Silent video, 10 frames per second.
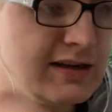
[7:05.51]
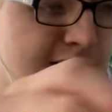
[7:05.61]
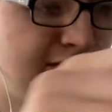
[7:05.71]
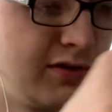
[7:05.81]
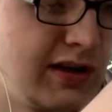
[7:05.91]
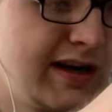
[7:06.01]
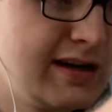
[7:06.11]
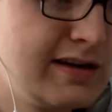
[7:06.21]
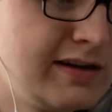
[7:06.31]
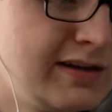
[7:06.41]
related
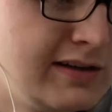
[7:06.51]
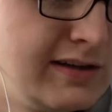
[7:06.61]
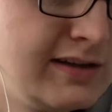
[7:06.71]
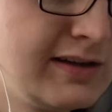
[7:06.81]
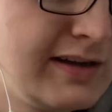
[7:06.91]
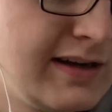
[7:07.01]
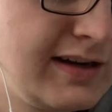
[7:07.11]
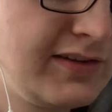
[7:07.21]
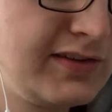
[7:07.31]
things,